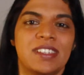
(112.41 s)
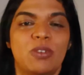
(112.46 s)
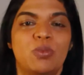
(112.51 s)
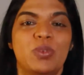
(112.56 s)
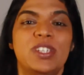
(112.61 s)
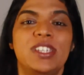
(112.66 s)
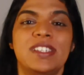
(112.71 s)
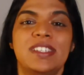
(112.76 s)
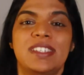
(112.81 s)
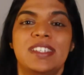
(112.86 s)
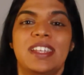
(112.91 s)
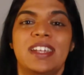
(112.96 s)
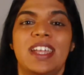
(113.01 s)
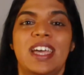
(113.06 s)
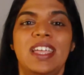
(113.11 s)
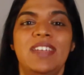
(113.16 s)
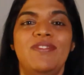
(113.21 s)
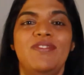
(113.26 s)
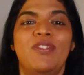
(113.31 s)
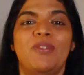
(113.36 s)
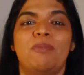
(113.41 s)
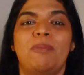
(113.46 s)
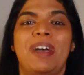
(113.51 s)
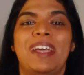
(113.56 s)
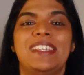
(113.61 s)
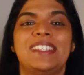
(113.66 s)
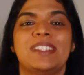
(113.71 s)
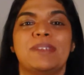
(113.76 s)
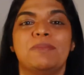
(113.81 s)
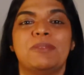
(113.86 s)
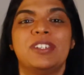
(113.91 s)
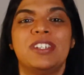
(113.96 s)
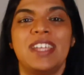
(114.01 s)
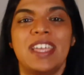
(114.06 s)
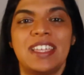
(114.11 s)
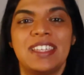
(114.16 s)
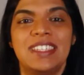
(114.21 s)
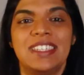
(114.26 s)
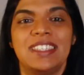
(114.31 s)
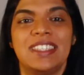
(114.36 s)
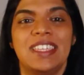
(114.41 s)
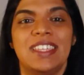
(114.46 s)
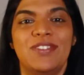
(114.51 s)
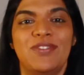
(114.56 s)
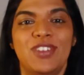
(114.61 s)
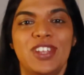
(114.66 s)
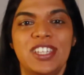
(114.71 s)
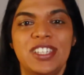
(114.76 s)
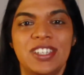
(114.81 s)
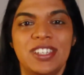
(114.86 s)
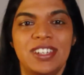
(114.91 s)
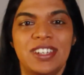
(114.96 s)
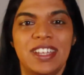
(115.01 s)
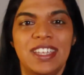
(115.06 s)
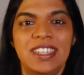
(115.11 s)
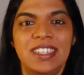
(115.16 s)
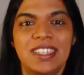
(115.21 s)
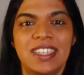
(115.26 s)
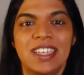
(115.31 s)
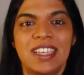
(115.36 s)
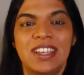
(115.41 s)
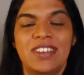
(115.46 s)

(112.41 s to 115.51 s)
which is derived by subtracting the inflation rate